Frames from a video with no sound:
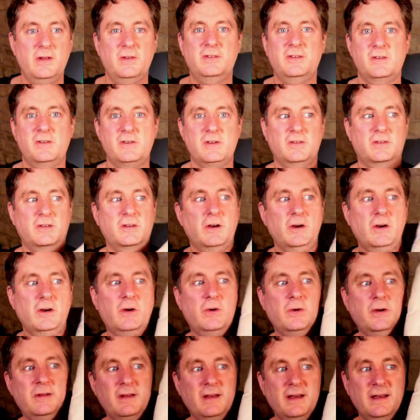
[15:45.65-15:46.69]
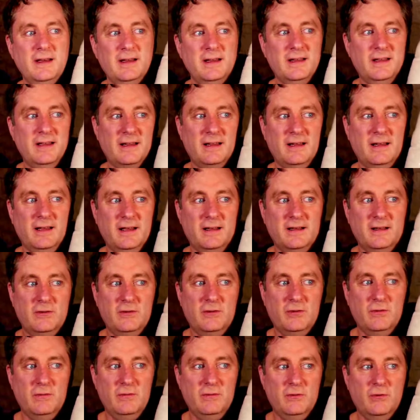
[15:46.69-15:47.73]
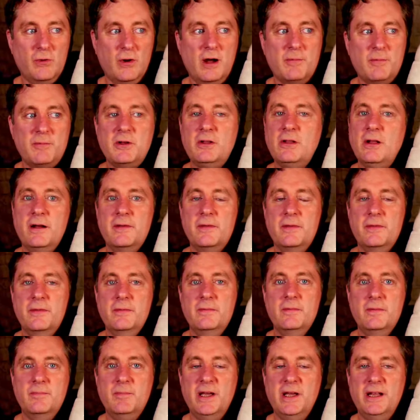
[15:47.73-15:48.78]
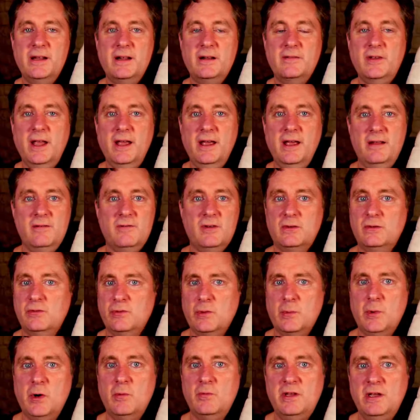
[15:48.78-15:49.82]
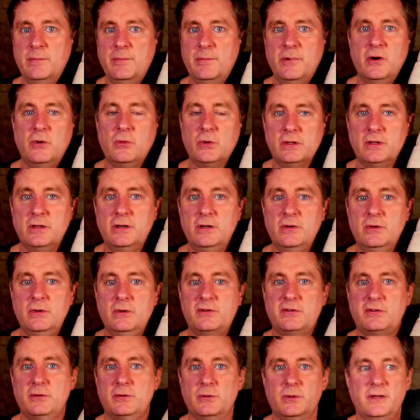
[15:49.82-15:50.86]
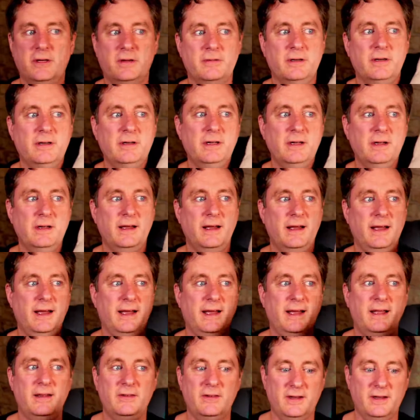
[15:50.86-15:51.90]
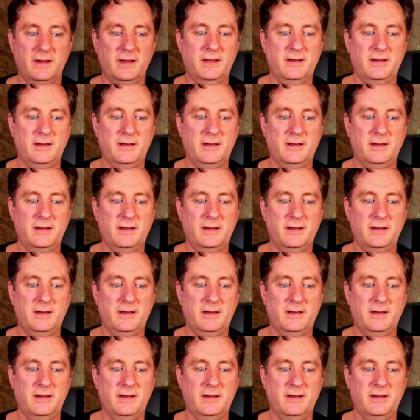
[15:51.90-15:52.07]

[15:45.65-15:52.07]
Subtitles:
is to just go and get like a drop cloth made out of canvas from Home Depot or Lowe's or whatever, and